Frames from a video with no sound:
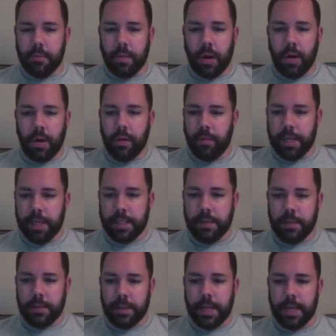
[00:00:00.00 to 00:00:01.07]
all of my
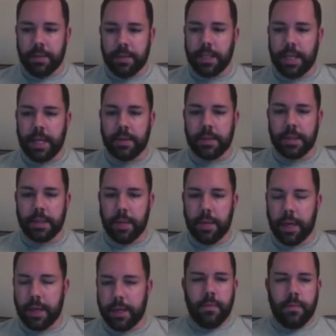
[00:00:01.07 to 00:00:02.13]
savings accounts
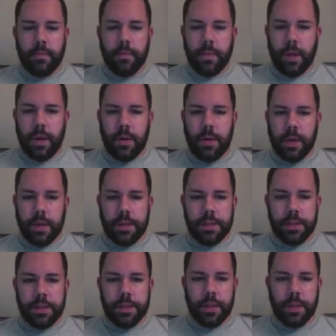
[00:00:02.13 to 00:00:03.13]
combined. Okay, so on the